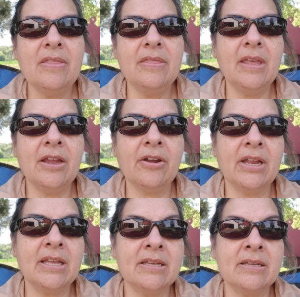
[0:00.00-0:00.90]
There
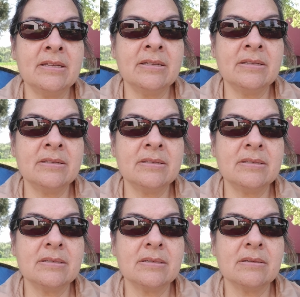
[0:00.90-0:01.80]

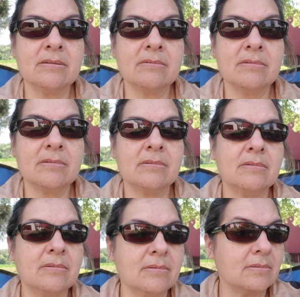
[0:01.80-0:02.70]
is,
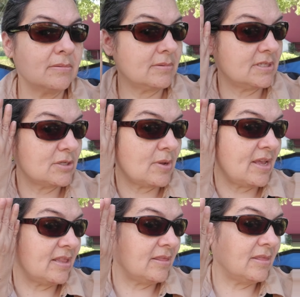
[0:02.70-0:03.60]
so
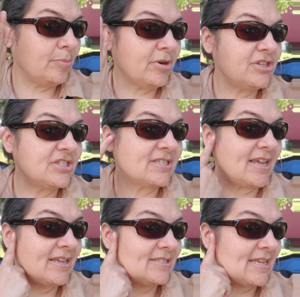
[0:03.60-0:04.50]
like the bridge is
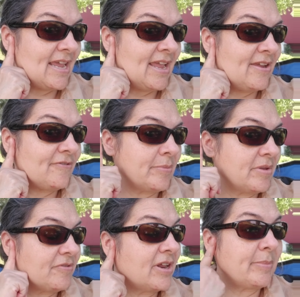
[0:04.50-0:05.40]
like, say, from the
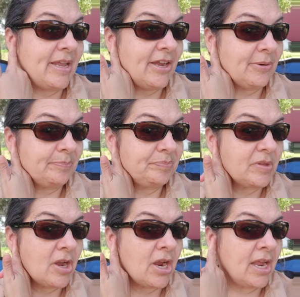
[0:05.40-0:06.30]
front of my ear,
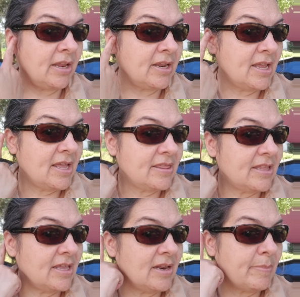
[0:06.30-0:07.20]
all right?
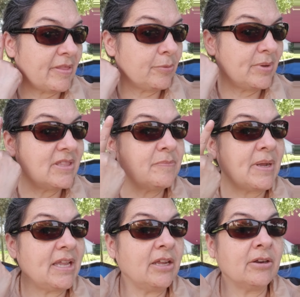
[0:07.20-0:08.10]
Then about the width of my
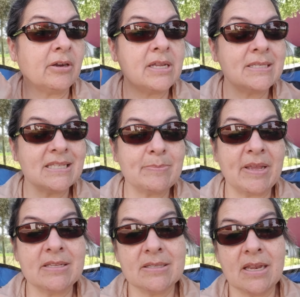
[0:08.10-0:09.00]
ear is a
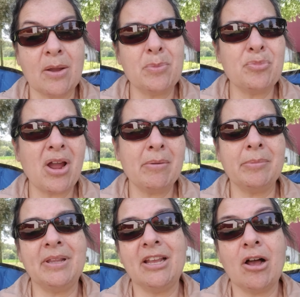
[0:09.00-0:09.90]
space that I would
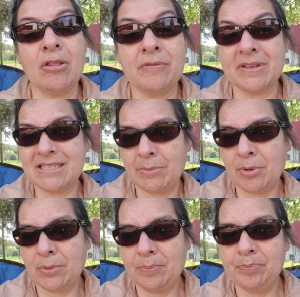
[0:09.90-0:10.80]
probably call the vestibule.